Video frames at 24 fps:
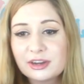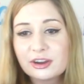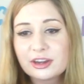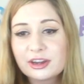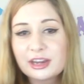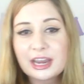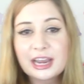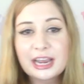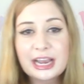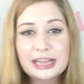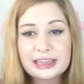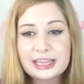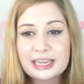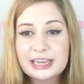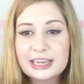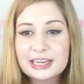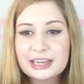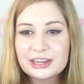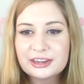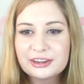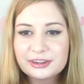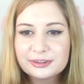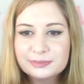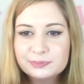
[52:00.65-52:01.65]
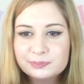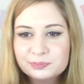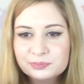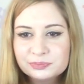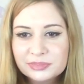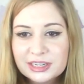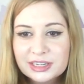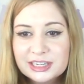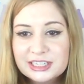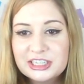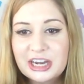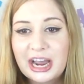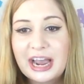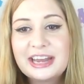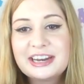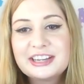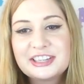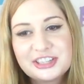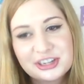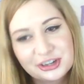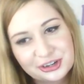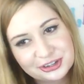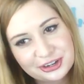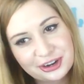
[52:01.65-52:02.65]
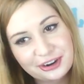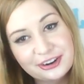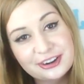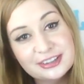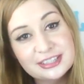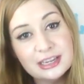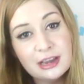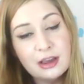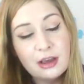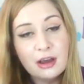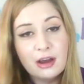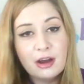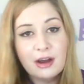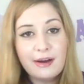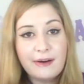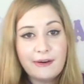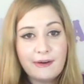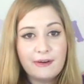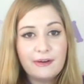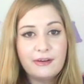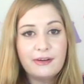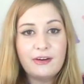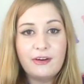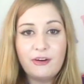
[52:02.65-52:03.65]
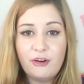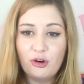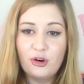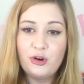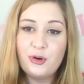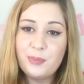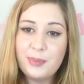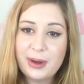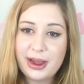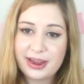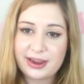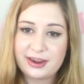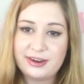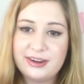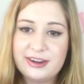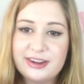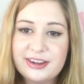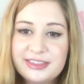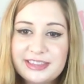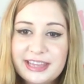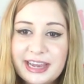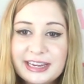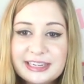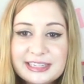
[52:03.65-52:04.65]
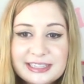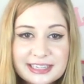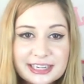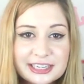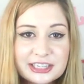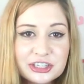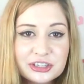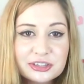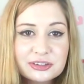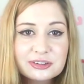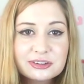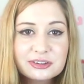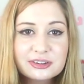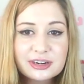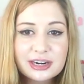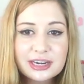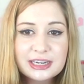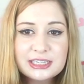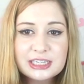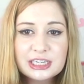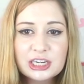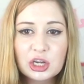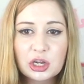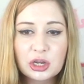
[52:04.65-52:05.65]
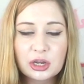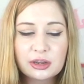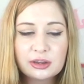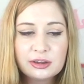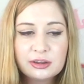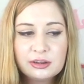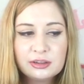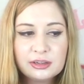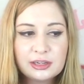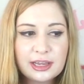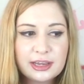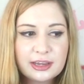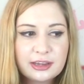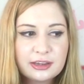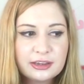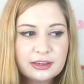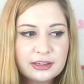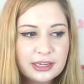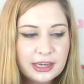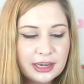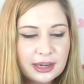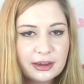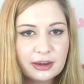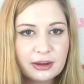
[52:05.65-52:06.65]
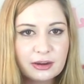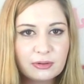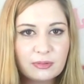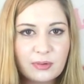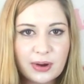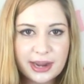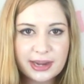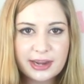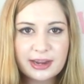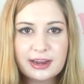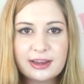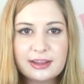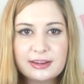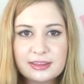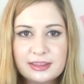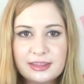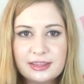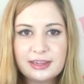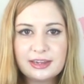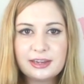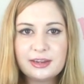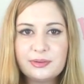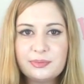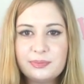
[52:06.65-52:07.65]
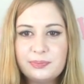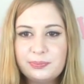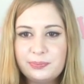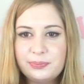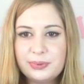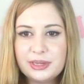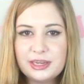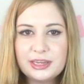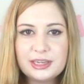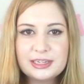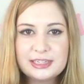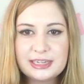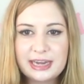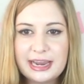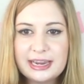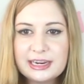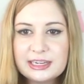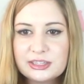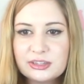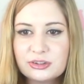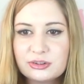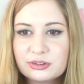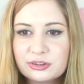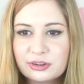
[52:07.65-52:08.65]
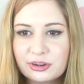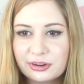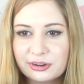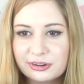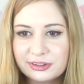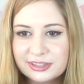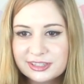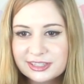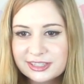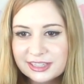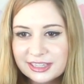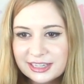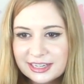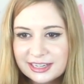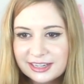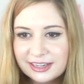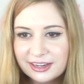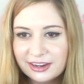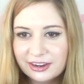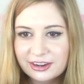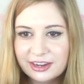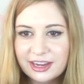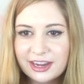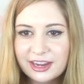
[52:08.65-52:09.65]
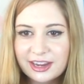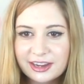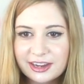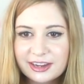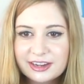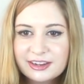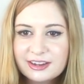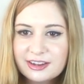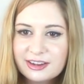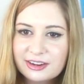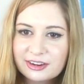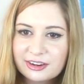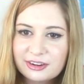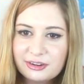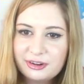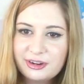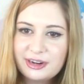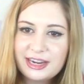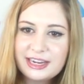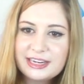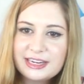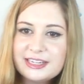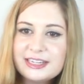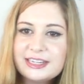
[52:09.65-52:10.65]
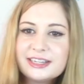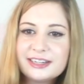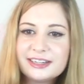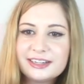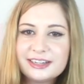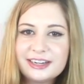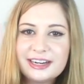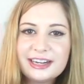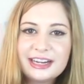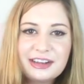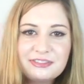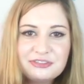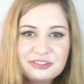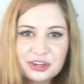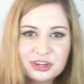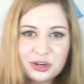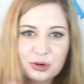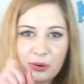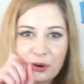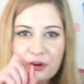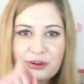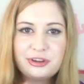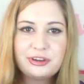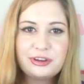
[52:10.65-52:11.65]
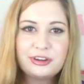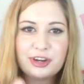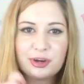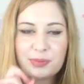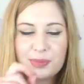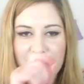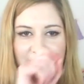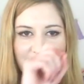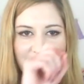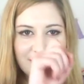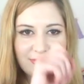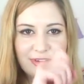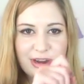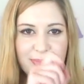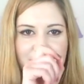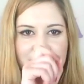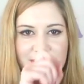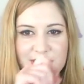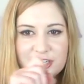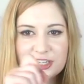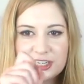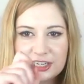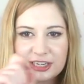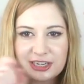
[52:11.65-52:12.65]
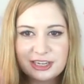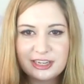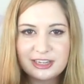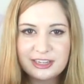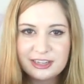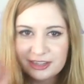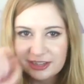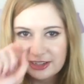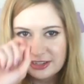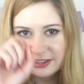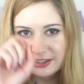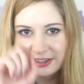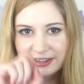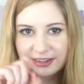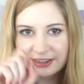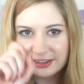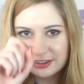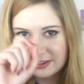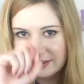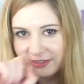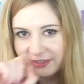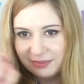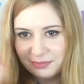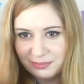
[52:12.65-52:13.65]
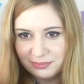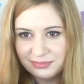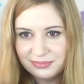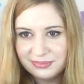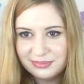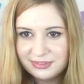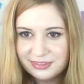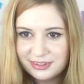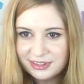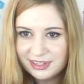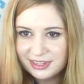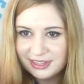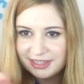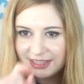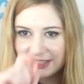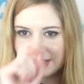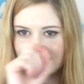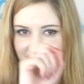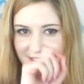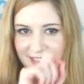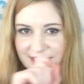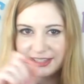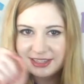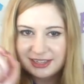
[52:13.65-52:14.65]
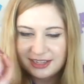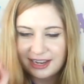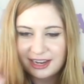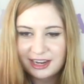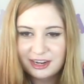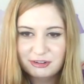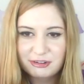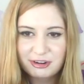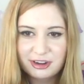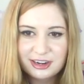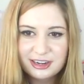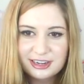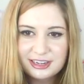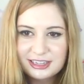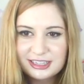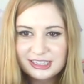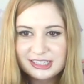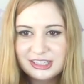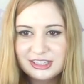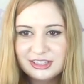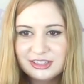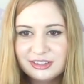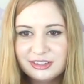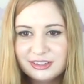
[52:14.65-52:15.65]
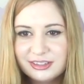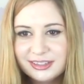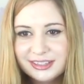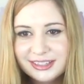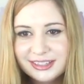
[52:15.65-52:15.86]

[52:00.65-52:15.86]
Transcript: Okay, thank you. Dinosaur ghost. Oh my god, that's such a good idea. Like, yeah, why can't there be dinosaur ghosts? Okay, good idea. I'll have to quote you. I'll be like, Weapon G, this is, like, credited to you.